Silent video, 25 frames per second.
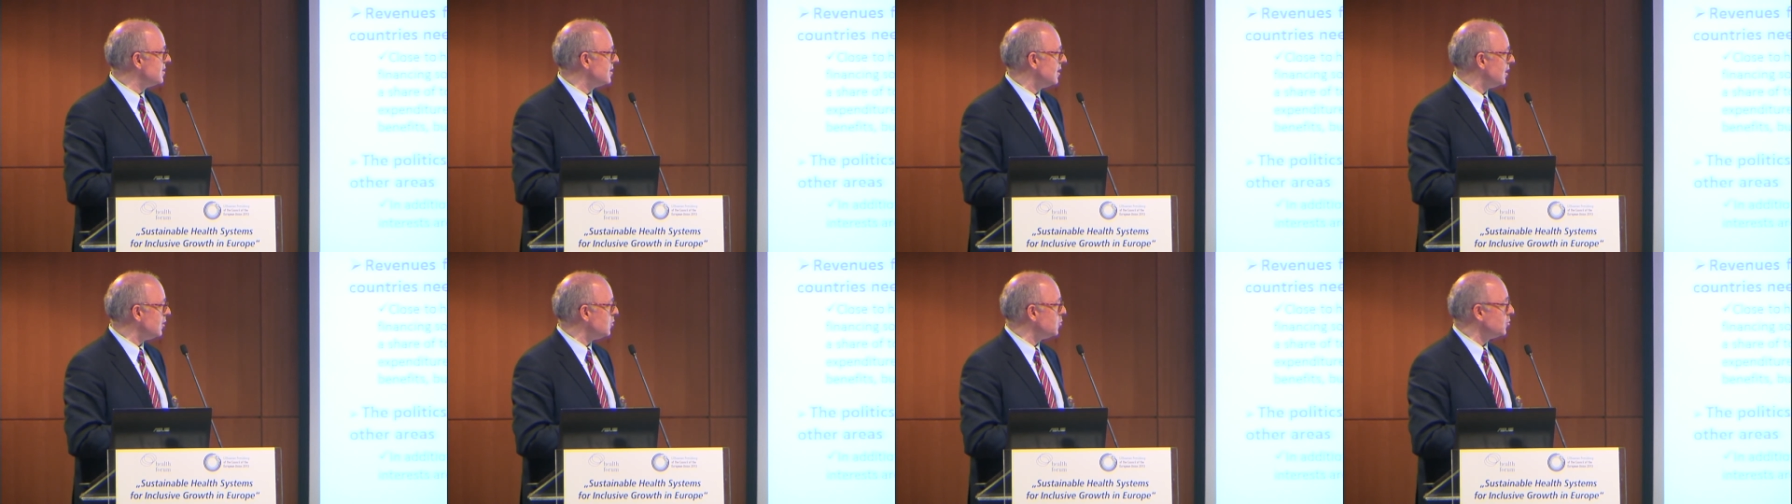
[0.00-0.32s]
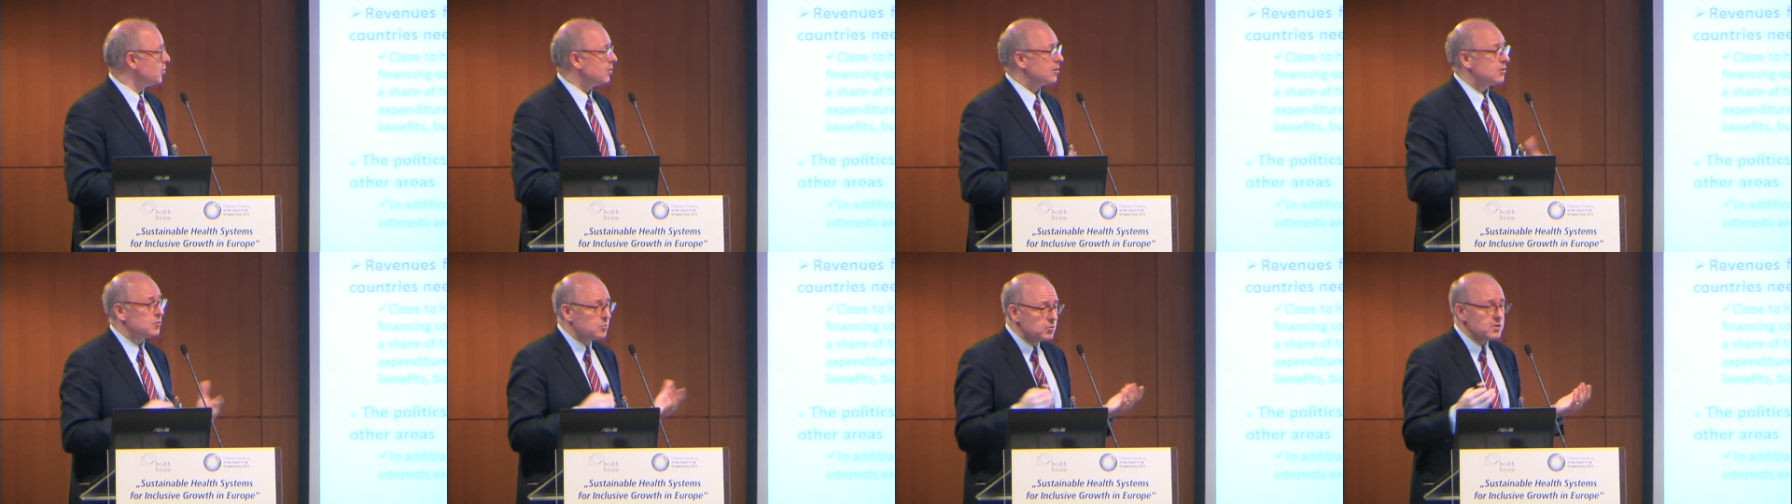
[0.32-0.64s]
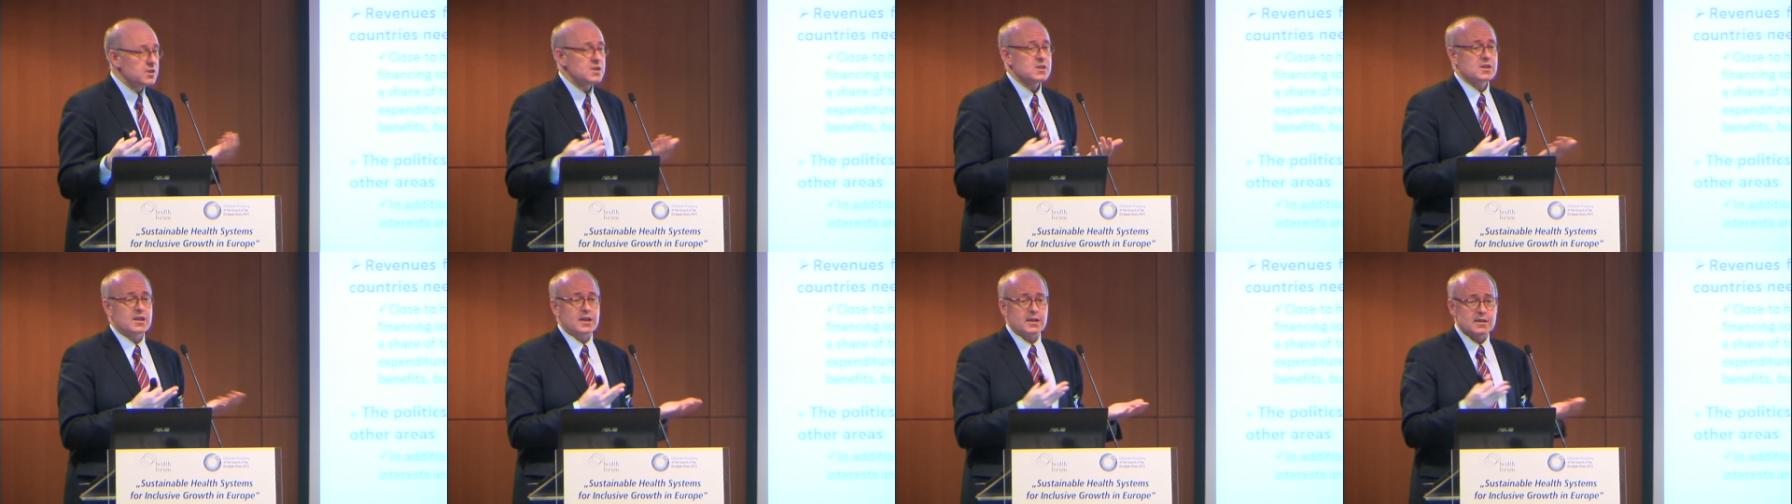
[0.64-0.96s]
network to
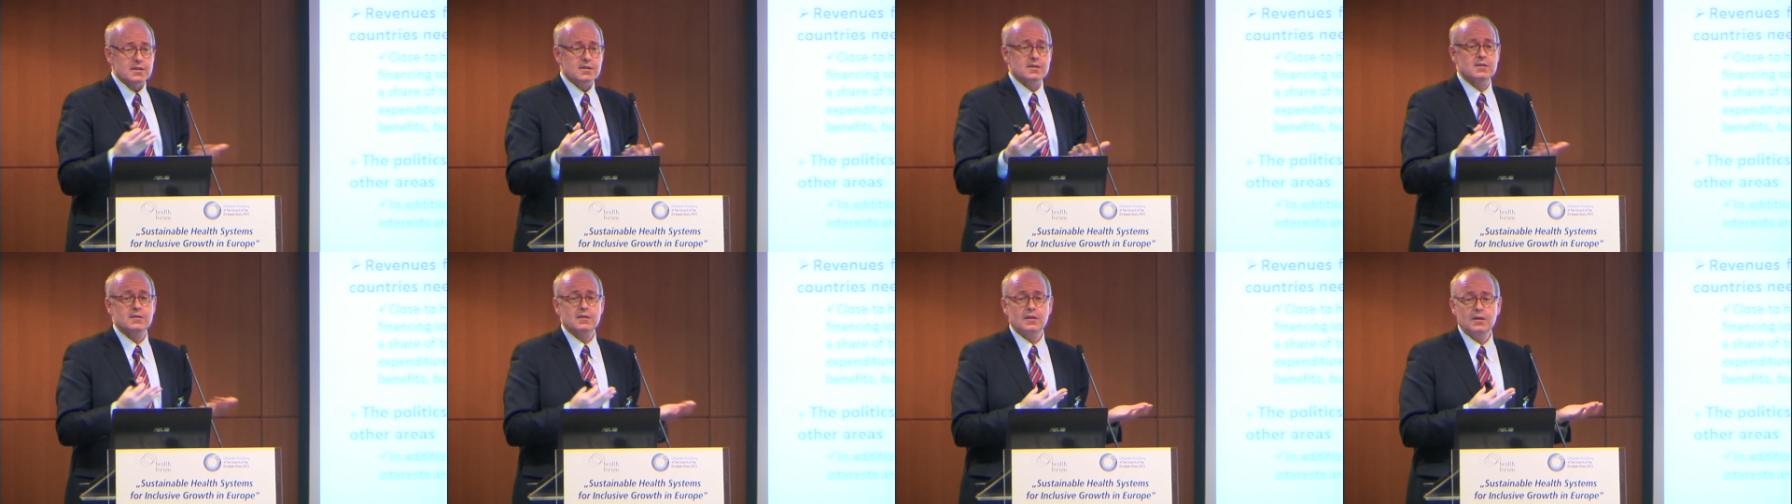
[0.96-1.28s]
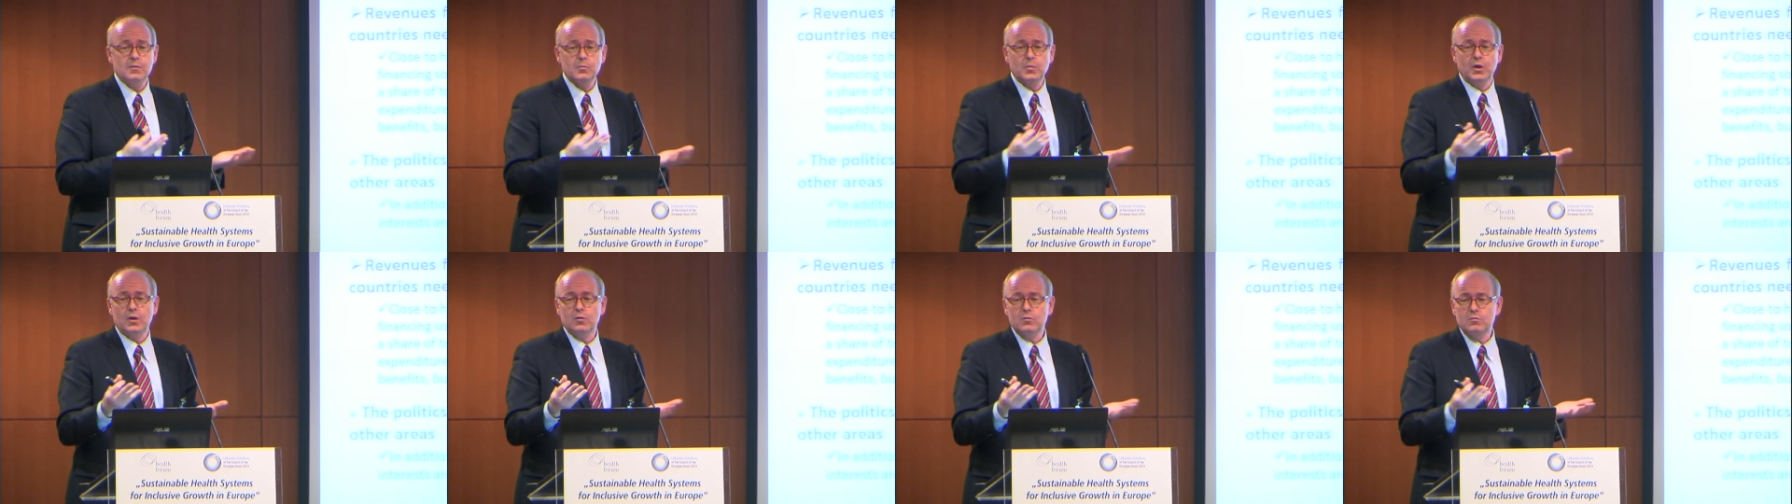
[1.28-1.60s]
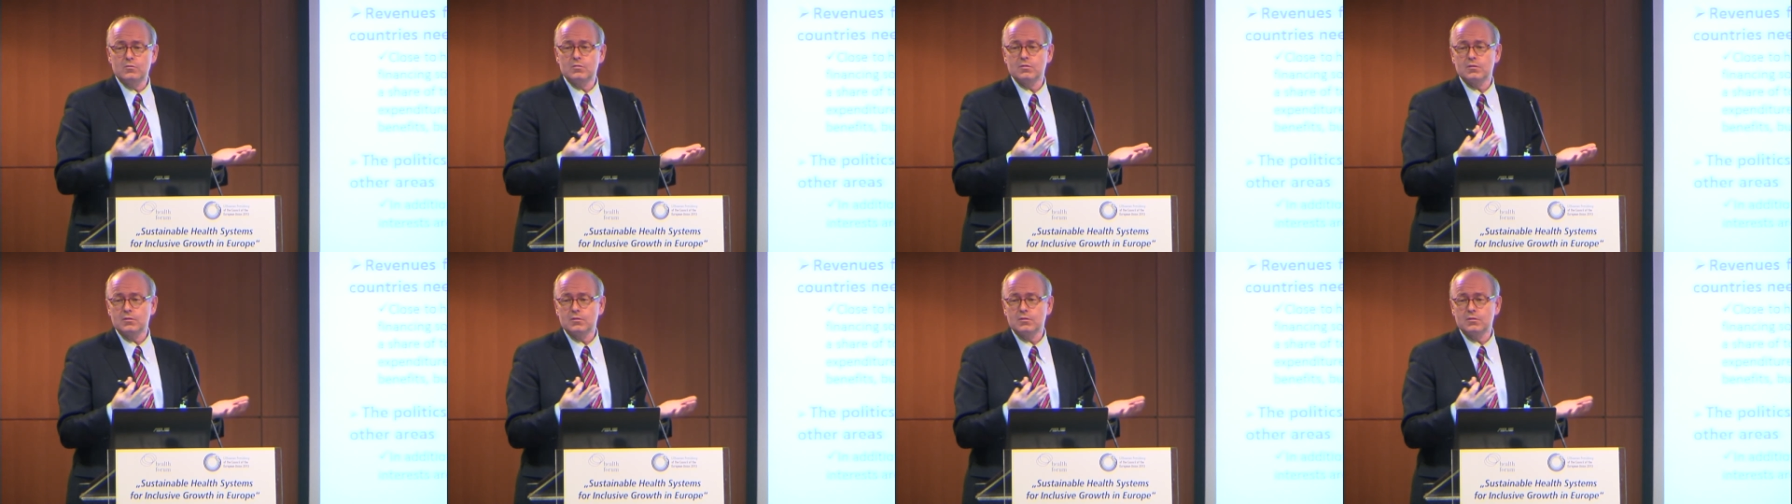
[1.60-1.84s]
discuss about